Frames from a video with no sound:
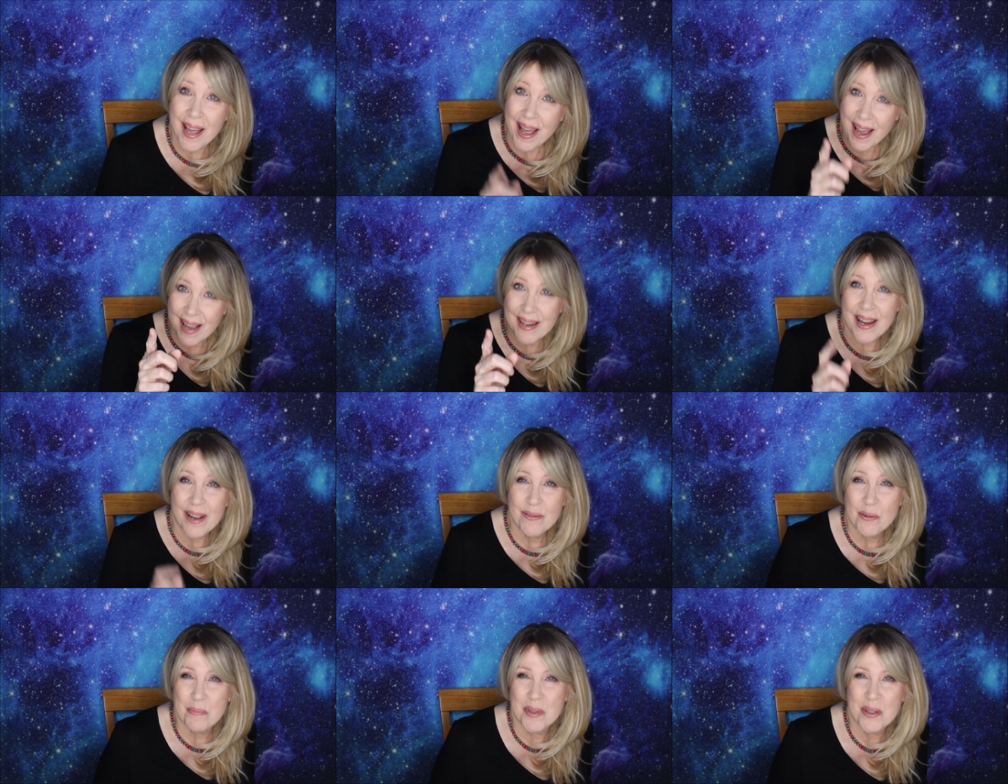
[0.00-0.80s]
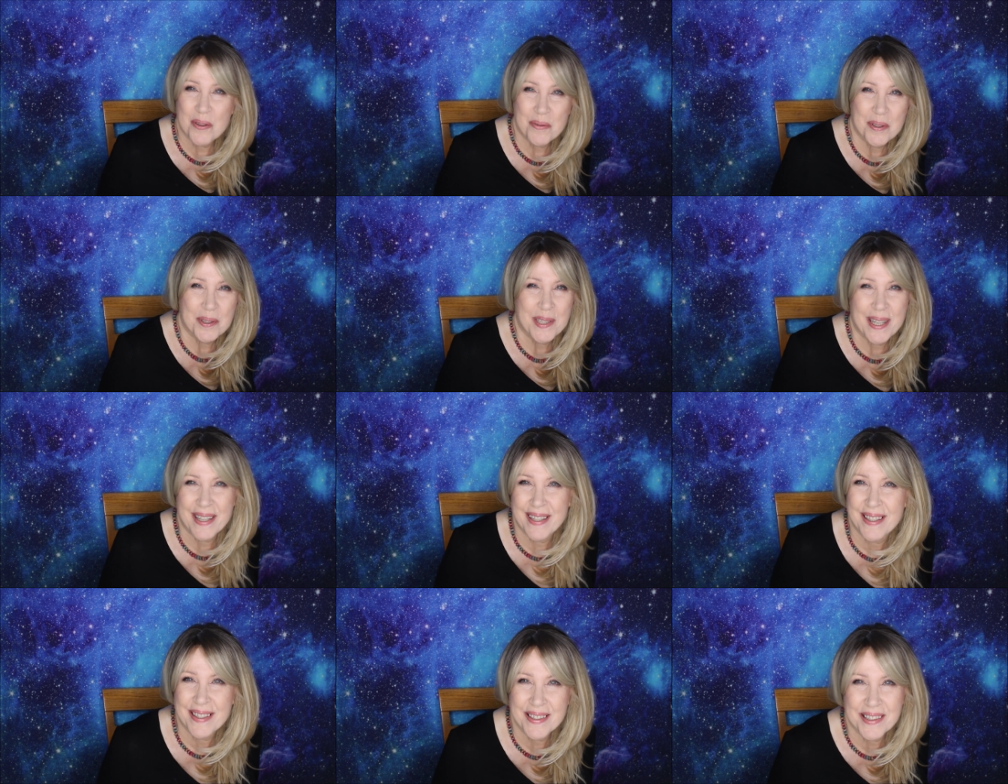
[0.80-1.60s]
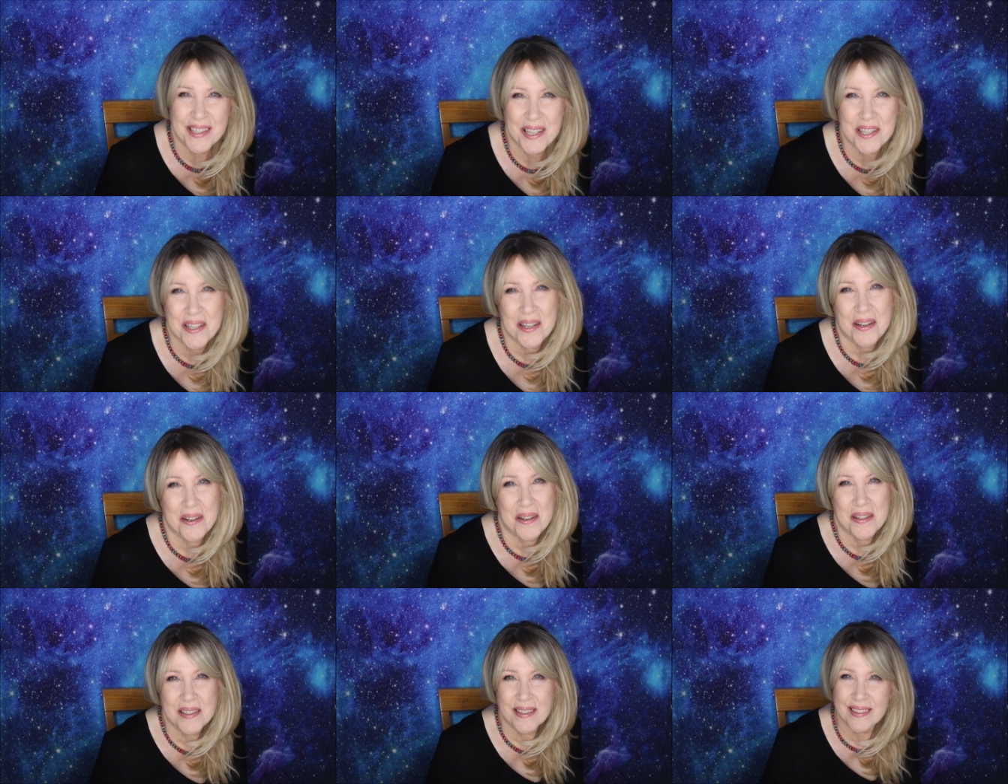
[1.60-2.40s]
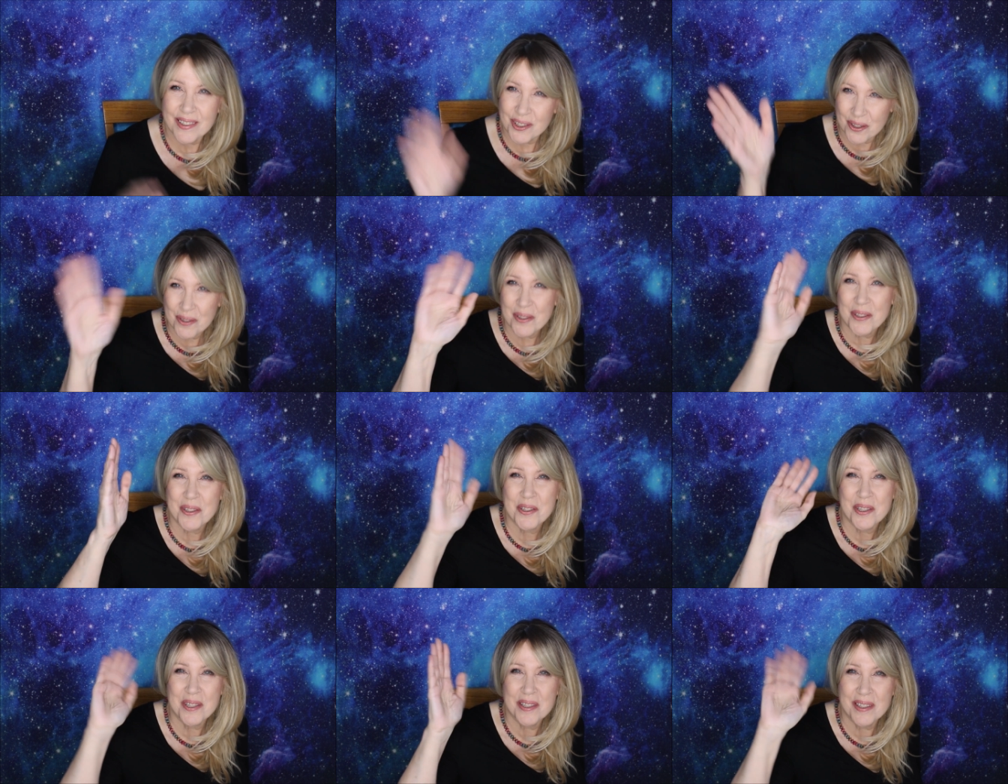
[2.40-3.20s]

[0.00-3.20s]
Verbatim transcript: and have a beautiful day. Take care. Toodles.